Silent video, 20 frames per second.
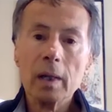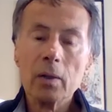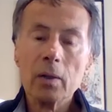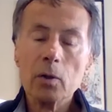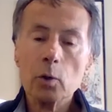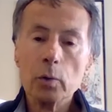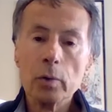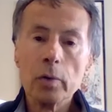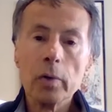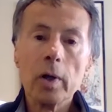
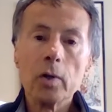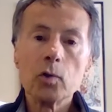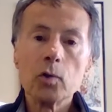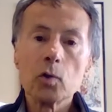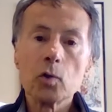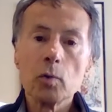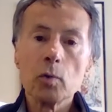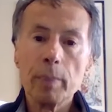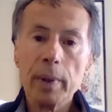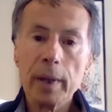
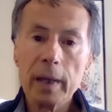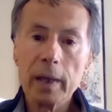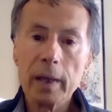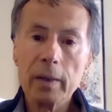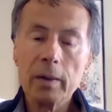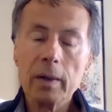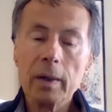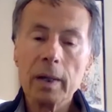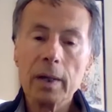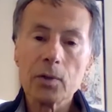neurological
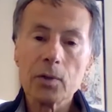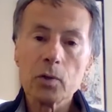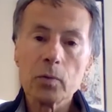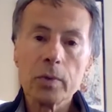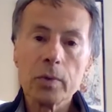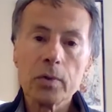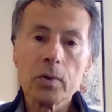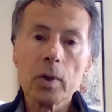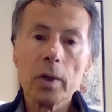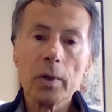pain as a
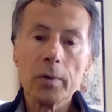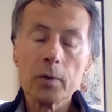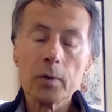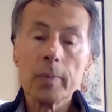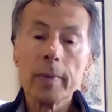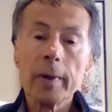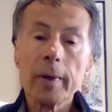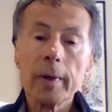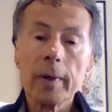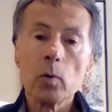result of
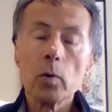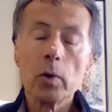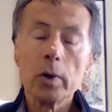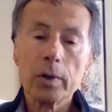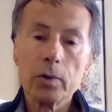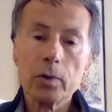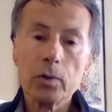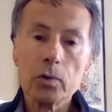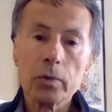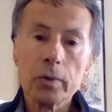spinal
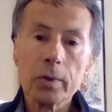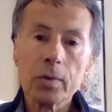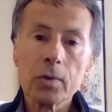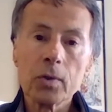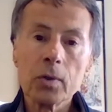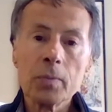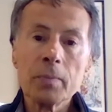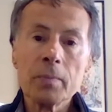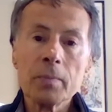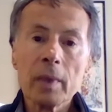cord
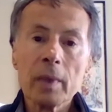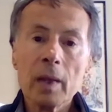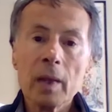injuries.